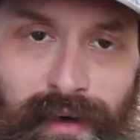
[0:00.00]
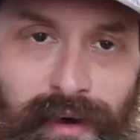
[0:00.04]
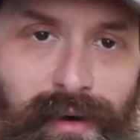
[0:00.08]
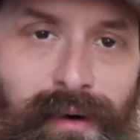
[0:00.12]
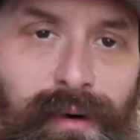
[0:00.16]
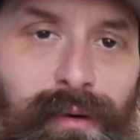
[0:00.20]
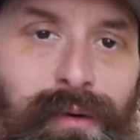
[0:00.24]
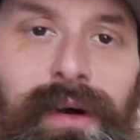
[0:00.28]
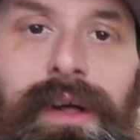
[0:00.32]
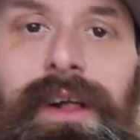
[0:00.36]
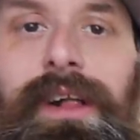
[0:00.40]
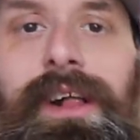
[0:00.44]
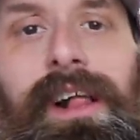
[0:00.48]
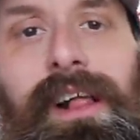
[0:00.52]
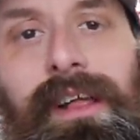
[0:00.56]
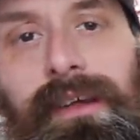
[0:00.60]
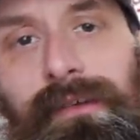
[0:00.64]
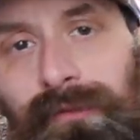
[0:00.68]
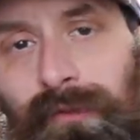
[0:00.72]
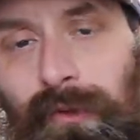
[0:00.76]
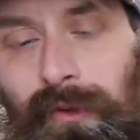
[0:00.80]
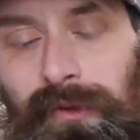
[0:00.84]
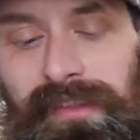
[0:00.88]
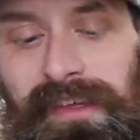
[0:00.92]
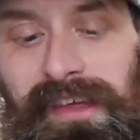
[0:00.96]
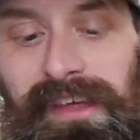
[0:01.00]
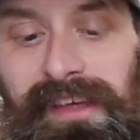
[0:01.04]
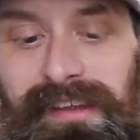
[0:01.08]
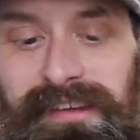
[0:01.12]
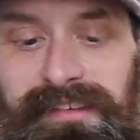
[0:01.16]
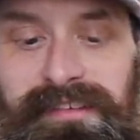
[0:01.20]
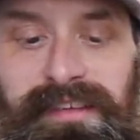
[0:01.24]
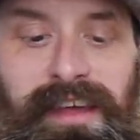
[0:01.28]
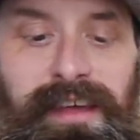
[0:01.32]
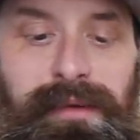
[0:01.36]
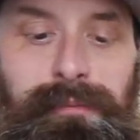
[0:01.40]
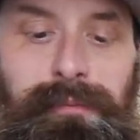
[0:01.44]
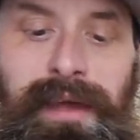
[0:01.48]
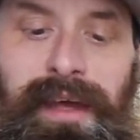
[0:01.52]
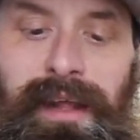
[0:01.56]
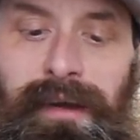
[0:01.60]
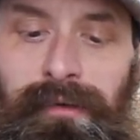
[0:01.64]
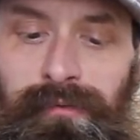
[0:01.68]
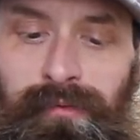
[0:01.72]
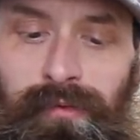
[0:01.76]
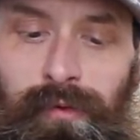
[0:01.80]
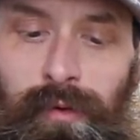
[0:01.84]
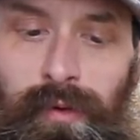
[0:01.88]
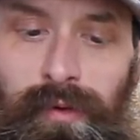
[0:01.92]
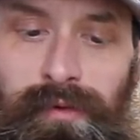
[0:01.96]
though, for the intake
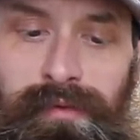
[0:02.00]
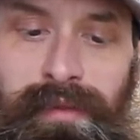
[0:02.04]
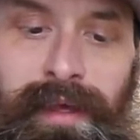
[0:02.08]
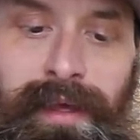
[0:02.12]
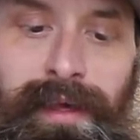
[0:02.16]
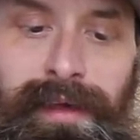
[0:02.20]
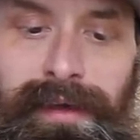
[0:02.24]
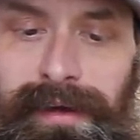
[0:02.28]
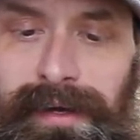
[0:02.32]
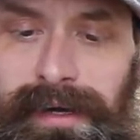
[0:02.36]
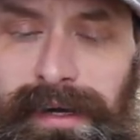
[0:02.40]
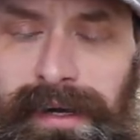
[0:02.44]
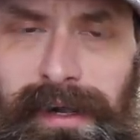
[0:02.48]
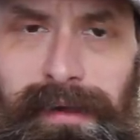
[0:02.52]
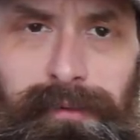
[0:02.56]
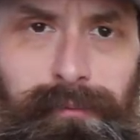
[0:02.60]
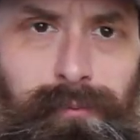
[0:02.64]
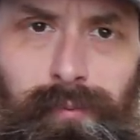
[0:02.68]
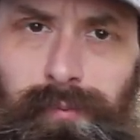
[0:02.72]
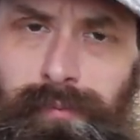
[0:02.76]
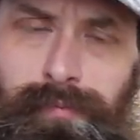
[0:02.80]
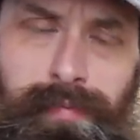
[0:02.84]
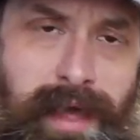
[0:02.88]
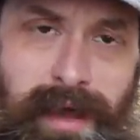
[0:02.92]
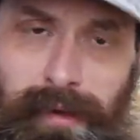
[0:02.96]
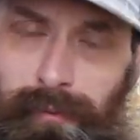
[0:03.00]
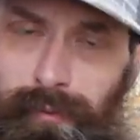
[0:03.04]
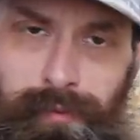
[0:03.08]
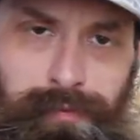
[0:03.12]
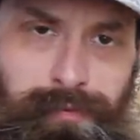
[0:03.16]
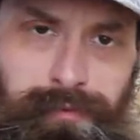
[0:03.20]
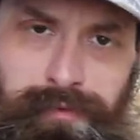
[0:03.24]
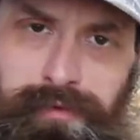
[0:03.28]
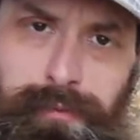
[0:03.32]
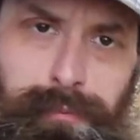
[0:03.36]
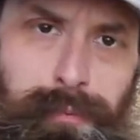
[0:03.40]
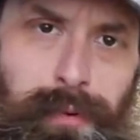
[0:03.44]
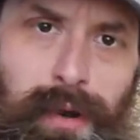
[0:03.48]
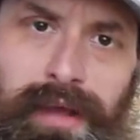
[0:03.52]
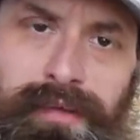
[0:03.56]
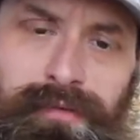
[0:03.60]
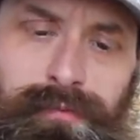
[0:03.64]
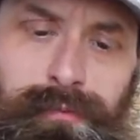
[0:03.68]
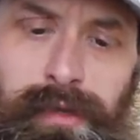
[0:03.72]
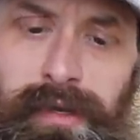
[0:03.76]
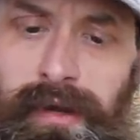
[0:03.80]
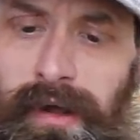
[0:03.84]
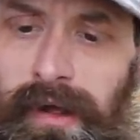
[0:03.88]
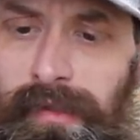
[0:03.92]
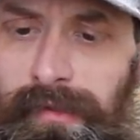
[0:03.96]
manifold. That wouldn't surprise
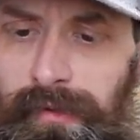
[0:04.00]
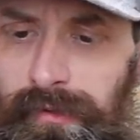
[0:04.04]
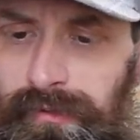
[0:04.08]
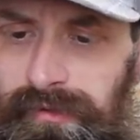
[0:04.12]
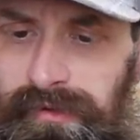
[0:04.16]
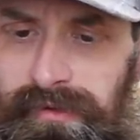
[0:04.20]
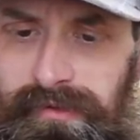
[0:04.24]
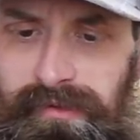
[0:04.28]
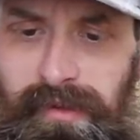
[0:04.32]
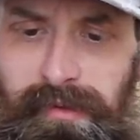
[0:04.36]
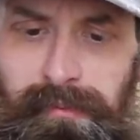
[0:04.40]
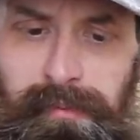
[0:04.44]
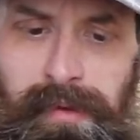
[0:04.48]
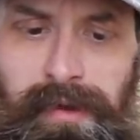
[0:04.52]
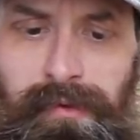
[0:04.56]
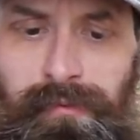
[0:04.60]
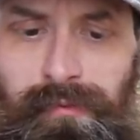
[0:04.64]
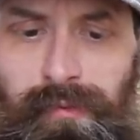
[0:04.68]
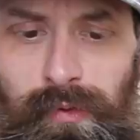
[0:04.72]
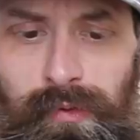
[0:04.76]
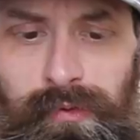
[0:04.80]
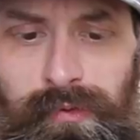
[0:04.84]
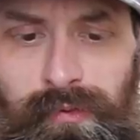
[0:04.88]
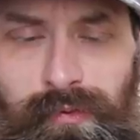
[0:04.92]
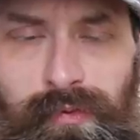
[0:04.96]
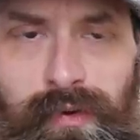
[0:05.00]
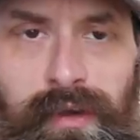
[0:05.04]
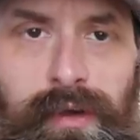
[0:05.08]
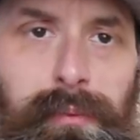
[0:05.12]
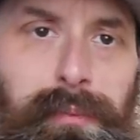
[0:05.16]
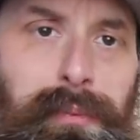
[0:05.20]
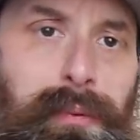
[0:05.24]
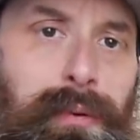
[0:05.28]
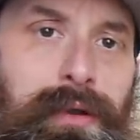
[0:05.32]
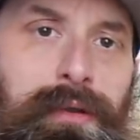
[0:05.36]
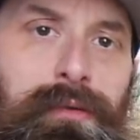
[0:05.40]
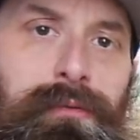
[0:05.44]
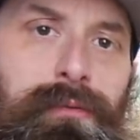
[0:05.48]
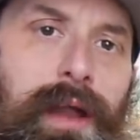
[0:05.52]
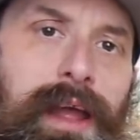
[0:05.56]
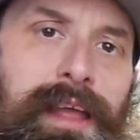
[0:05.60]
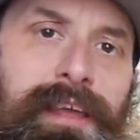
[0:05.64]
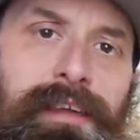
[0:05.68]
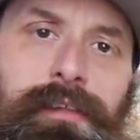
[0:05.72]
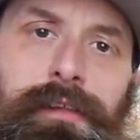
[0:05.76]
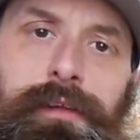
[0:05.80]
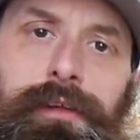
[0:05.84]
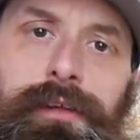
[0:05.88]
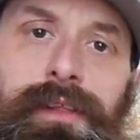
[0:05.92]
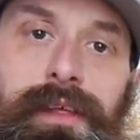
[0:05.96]
me at all. Those intake manifolds fail pretty
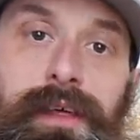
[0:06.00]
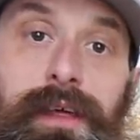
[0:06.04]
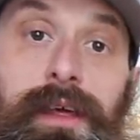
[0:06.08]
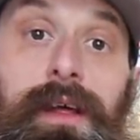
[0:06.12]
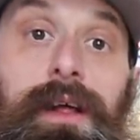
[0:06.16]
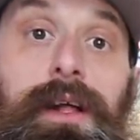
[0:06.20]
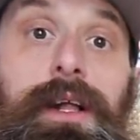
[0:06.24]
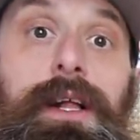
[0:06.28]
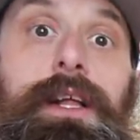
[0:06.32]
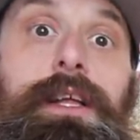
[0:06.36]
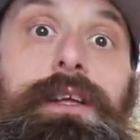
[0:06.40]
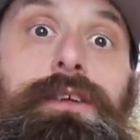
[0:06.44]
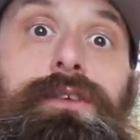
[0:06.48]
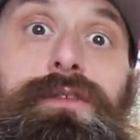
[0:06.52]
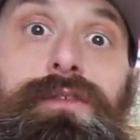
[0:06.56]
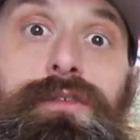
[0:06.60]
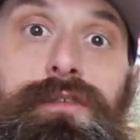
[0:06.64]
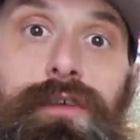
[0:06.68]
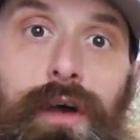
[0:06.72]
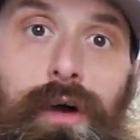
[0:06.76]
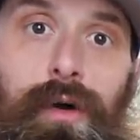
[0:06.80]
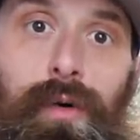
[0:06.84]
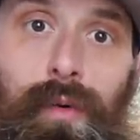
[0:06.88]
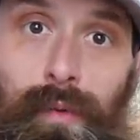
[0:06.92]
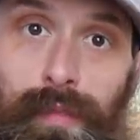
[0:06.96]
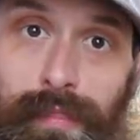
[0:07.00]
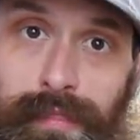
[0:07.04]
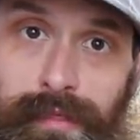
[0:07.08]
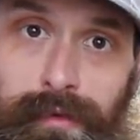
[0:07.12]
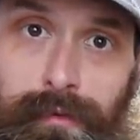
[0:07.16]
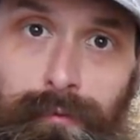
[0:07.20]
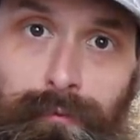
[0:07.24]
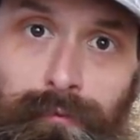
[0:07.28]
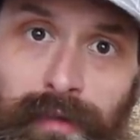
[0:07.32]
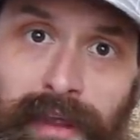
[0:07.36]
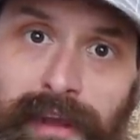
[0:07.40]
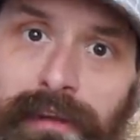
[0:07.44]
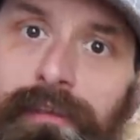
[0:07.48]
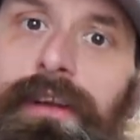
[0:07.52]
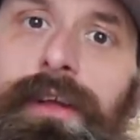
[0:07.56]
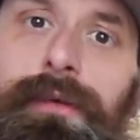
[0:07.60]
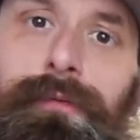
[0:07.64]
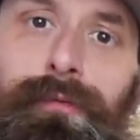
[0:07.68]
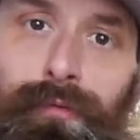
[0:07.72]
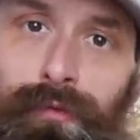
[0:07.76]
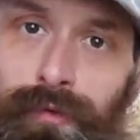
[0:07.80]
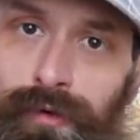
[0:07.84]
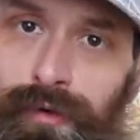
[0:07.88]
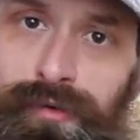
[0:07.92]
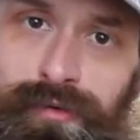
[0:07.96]
regularly. So the very
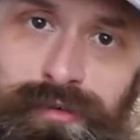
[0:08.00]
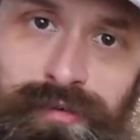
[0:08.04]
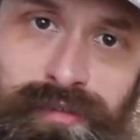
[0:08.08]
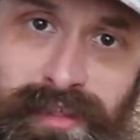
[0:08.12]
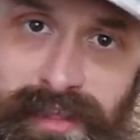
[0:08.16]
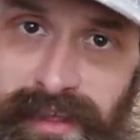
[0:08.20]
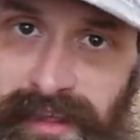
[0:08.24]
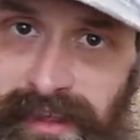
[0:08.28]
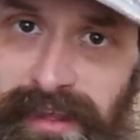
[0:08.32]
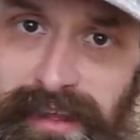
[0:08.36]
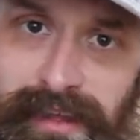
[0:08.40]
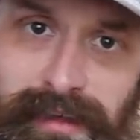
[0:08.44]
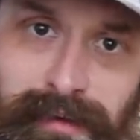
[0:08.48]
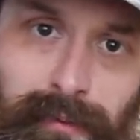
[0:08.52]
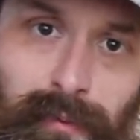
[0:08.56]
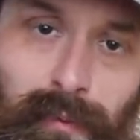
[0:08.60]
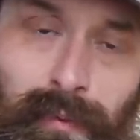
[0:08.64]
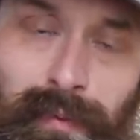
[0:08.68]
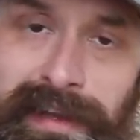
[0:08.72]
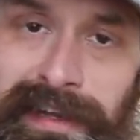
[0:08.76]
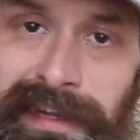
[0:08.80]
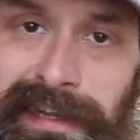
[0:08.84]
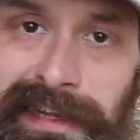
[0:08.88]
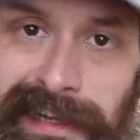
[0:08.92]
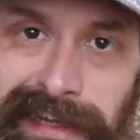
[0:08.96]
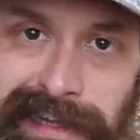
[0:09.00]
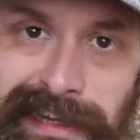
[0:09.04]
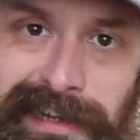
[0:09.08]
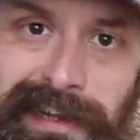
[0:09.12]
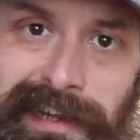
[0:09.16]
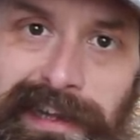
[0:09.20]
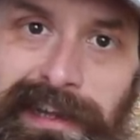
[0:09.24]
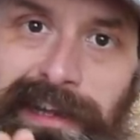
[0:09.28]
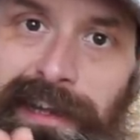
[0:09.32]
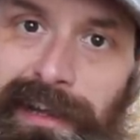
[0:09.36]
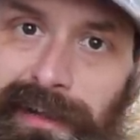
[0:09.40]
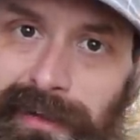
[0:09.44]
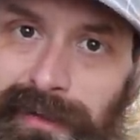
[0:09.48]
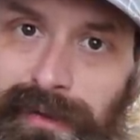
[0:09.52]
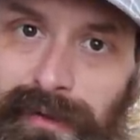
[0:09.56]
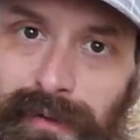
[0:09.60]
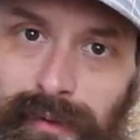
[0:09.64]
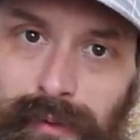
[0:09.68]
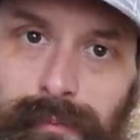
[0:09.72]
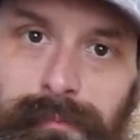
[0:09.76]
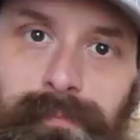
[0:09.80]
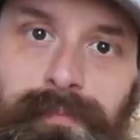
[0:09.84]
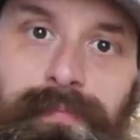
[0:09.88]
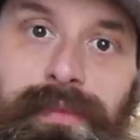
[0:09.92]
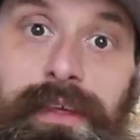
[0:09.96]
first thing we need to
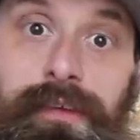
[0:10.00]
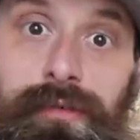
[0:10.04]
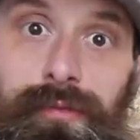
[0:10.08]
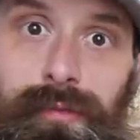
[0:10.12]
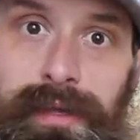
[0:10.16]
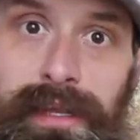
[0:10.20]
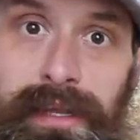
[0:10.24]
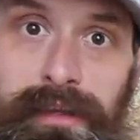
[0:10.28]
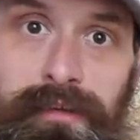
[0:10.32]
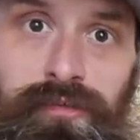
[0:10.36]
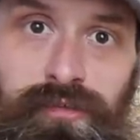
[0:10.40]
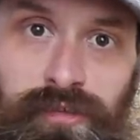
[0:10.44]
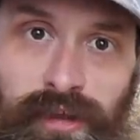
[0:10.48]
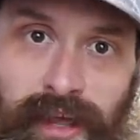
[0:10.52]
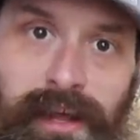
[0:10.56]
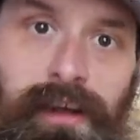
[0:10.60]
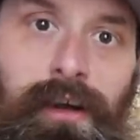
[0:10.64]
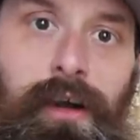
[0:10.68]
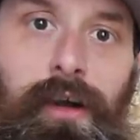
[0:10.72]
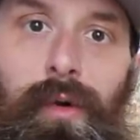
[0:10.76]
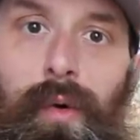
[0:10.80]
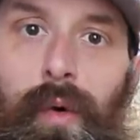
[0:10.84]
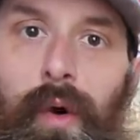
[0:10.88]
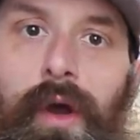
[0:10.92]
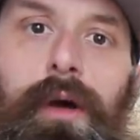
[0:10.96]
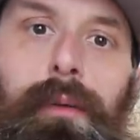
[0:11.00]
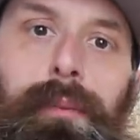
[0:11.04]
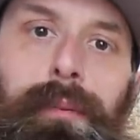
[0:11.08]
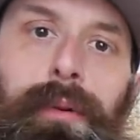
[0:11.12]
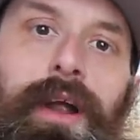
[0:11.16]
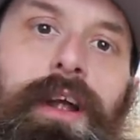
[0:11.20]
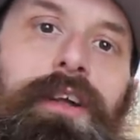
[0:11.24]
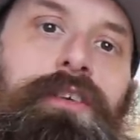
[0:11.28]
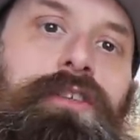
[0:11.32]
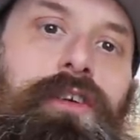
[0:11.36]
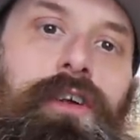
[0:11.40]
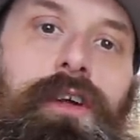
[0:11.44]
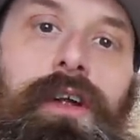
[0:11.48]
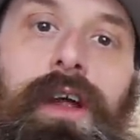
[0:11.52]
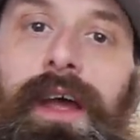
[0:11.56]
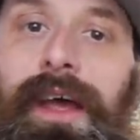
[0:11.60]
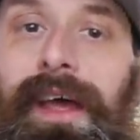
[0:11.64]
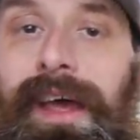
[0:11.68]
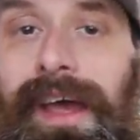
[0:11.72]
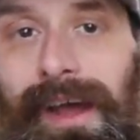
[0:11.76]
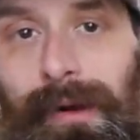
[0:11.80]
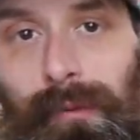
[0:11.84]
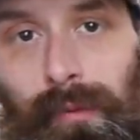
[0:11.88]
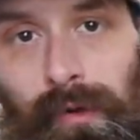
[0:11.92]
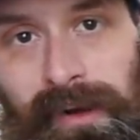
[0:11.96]
do is we need to check our oil pressure.
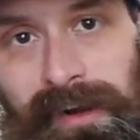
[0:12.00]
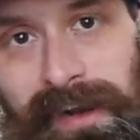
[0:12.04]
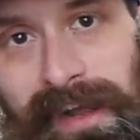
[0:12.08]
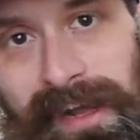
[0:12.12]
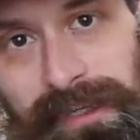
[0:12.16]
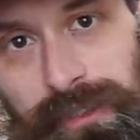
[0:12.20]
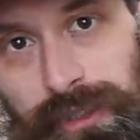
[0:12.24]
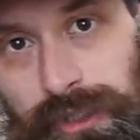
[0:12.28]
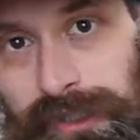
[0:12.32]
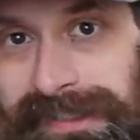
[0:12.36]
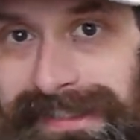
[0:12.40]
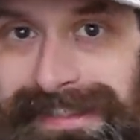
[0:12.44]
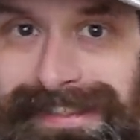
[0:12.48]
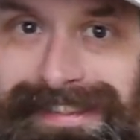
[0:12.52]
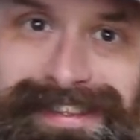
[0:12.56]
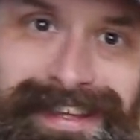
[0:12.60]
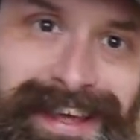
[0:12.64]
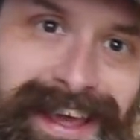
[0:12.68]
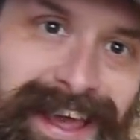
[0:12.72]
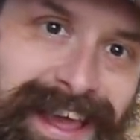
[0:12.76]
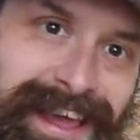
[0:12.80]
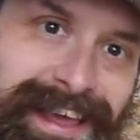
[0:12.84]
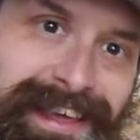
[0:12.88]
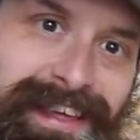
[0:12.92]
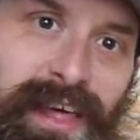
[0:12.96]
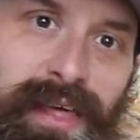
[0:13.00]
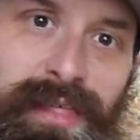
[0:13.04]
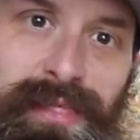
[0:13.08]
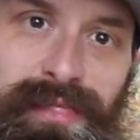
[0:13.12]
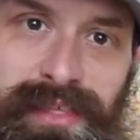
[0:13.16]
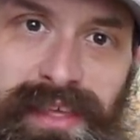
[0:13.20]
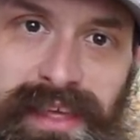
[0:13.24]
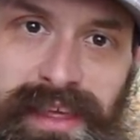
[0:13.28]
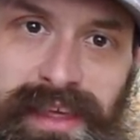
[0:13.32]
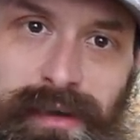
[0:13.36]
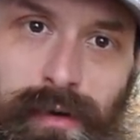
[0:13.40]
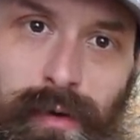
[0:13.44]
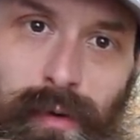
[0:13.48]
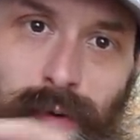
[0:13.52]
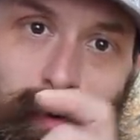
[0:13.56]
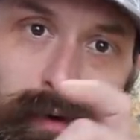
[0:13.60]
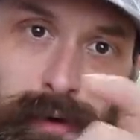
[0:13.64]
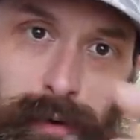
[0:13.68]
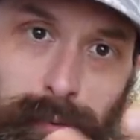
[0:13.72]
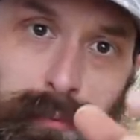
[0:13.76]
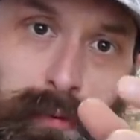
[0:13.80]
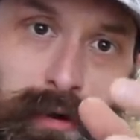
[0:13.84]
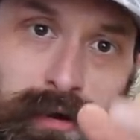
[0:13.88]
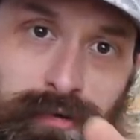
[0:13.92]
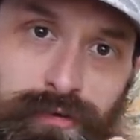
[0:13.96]
And we're going to actually take the
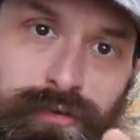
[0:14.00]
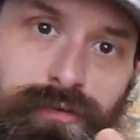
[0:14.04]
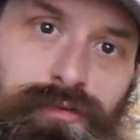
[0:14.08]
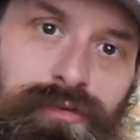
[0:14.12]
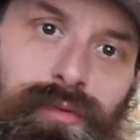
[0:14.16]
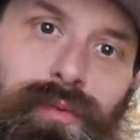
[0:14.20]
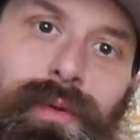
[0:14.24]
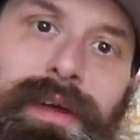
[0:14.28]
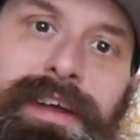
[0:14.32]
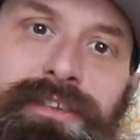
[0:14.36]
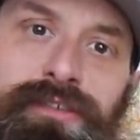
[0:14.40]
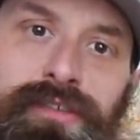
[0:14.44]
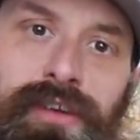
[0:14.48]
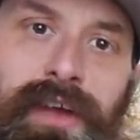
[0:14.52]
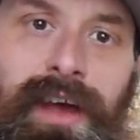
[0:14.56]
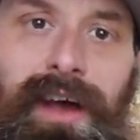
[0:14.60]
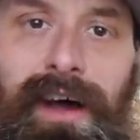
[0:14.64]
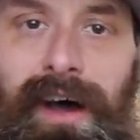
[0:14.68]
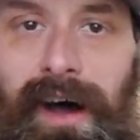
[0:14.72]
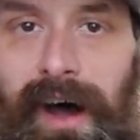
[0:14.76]
oil pressure switch